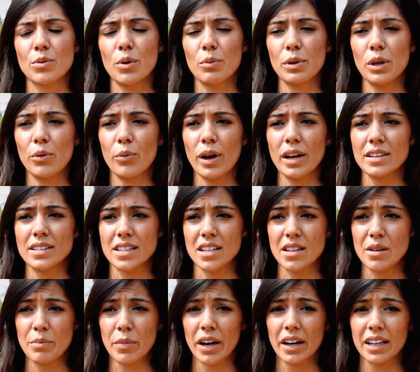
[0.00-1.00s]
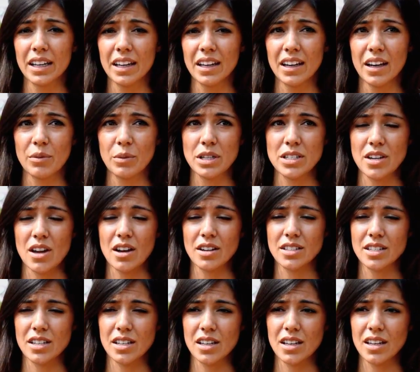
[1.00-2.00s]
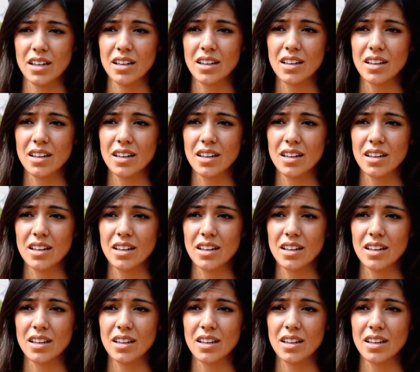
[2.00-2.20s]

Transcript: when we went to the market and we talked to